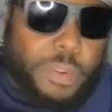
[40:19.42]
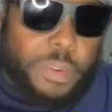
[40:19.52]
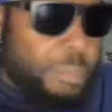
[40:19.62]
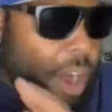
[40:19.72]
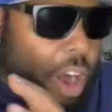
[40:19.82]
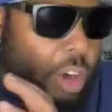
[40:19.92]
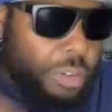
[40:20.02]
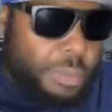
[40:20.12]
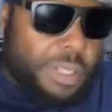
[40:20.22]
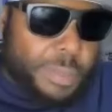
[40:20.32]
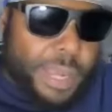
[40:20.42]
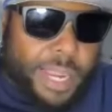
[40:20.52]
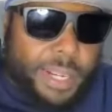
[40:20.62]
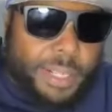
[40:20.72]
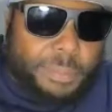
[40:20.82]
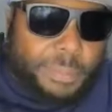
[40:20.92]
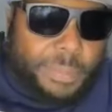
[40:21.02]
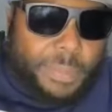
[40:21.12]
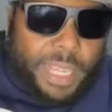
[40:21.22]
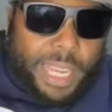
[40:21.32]
foot ballroom in the back,
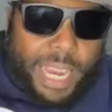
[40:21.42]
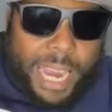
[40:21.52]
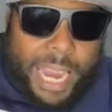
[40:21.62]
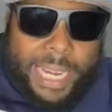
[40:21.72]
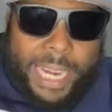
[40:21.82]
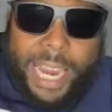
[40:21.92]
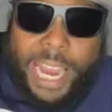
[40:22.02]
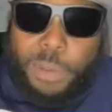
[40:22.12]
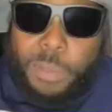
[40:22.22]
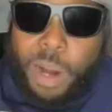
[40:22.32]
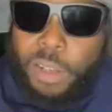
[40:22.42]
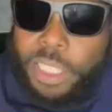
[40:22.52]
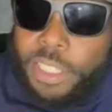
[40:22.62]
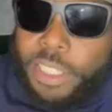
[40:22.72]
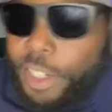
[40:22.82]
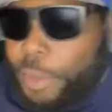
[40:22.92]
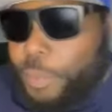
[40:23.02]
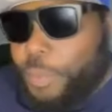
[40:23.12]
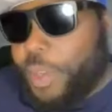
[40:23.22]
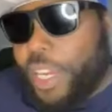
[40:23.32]
and they had them all in
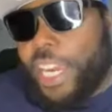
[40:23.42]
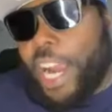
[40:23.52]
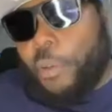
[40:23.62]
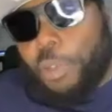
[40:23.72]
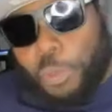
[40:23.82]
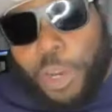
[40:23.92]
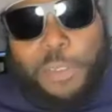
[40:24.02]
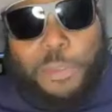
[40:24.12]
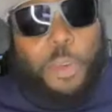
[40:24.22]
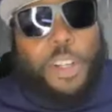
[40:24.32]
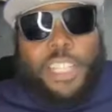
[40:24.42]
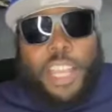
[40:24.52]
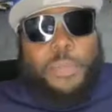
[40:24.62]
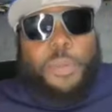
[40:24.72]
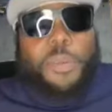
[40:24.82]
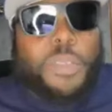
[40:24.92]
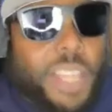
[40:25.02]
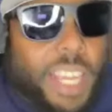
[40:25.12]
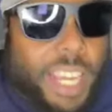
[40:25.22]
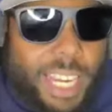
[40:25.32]
there. And I was waiting for a table,
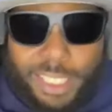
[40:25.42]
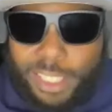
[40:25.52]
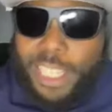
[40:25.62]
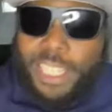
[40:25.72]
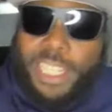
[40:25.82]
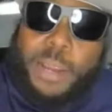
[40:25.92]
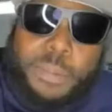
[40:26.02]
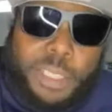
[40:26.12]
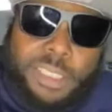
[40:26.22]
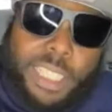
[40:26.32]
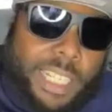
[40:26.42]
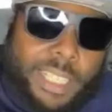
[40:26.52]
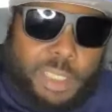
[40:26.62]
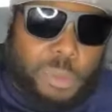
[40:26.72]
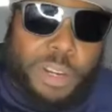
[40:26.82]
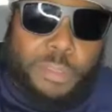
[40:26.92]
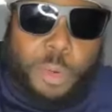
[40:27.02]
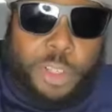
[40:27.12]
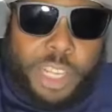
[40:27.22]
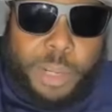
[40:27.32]
and the lady came up there and said, "He doesn't wait
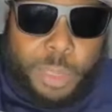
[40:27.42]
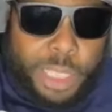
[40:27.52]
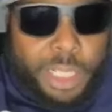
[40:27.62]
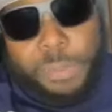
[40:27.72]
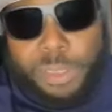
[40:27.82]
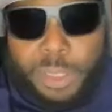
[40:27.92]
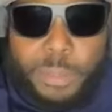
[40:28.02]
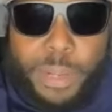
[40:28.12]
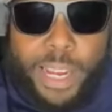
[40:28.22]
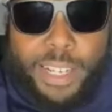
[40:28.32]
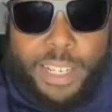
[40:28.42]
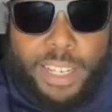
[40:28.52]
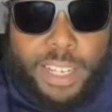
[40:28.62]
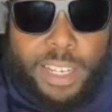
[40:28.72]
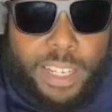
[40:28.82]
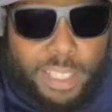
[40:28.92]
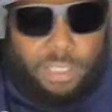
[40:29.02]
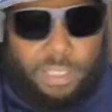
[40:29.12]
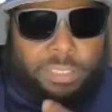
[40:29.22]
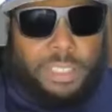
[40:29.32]
for a table. He comes to the back."
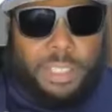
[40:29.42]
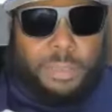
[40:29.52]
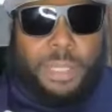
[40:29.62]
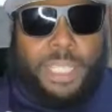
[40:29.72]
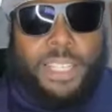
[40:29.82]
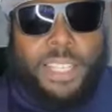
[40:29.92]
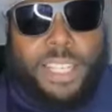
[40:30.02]
I was like, "Me?"